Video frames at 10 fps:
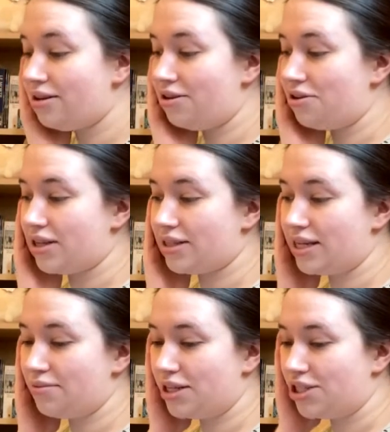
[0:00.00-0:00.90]
On that
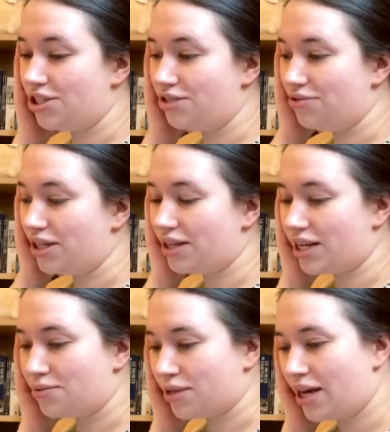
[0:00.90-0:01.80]
same day, she
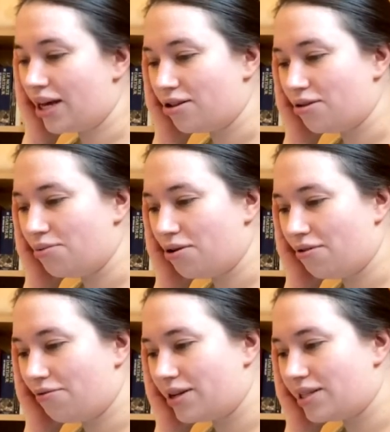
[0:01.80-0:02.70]
reunites with Caleb.
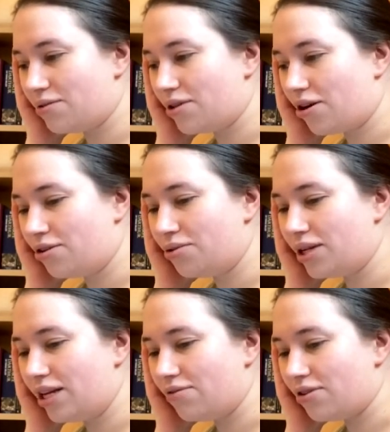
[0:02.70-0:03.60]
Lauren finds out the unknown
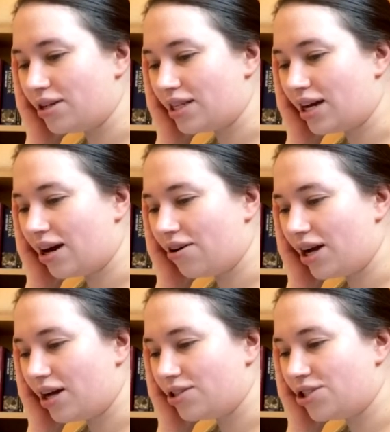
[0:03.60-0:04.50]
evil is the
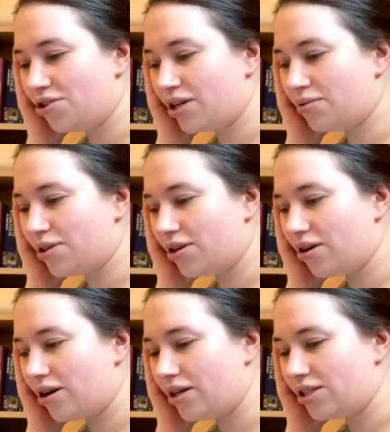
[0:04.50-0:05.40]
Ariads. Joining with the
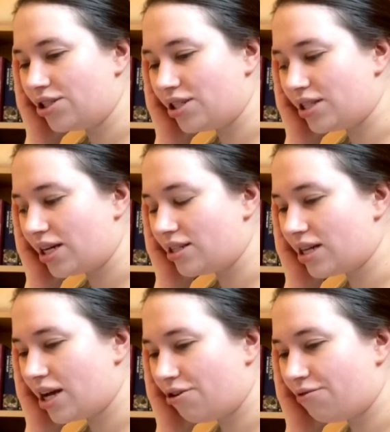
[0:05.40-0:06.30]
Guardians, she decides to
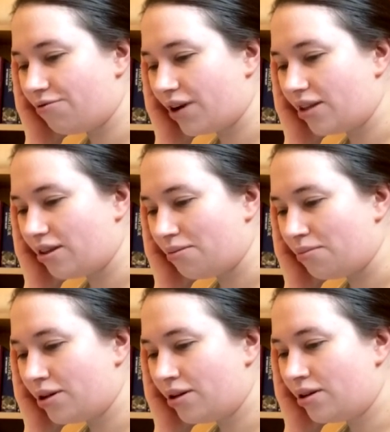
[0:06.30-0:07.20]
help fight
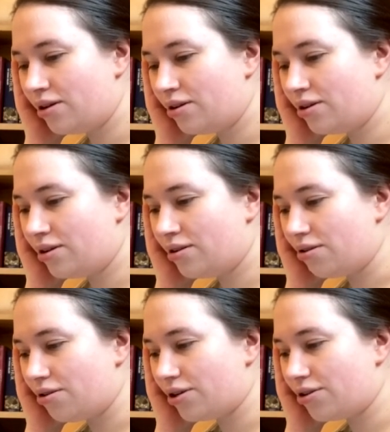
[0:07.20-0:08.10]
them.
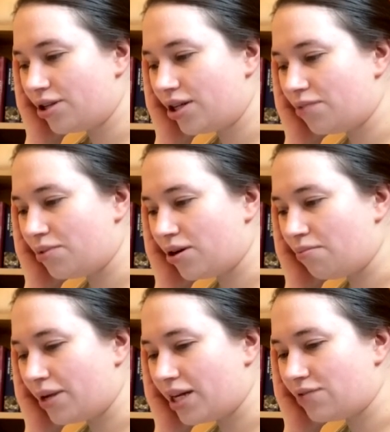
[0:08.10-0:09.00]
Lauren and Cornelia
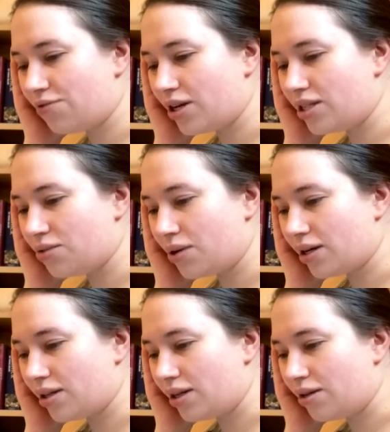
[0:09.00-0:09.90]
become best friends
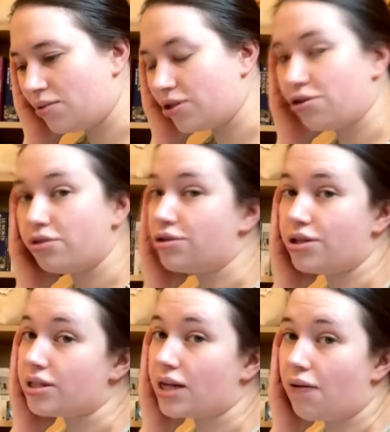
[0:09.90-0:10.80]
quickly, which also
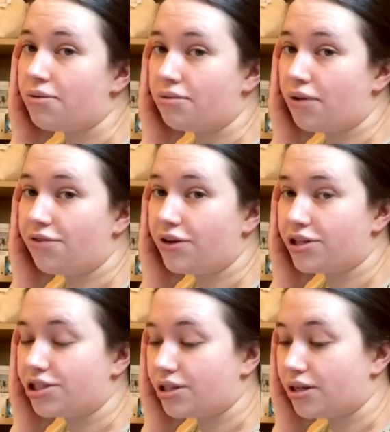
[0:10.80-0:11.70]
doesn't happen in my
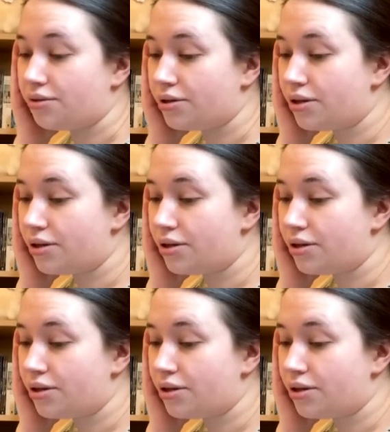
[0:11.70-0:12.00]
version now.